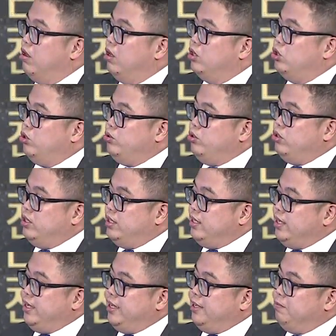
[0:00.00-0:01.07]
So you
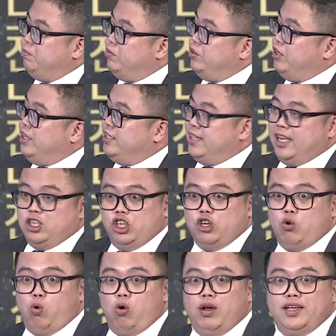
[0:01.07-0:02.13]
see, it's actually
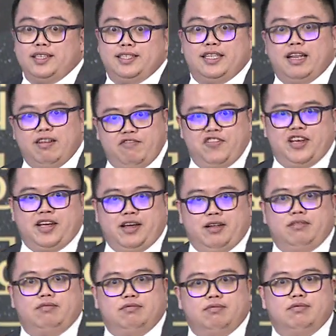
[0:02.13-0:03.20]
quite significant.
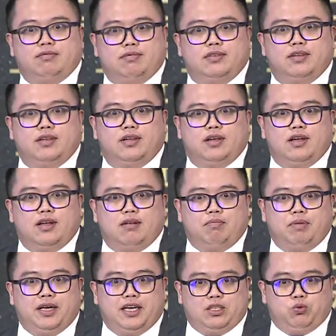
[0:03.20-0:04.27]

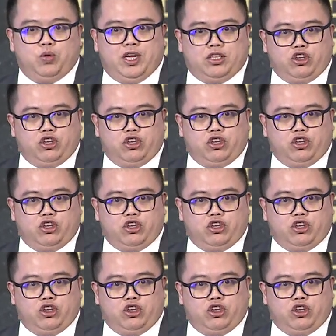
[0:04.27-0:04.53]
Because we are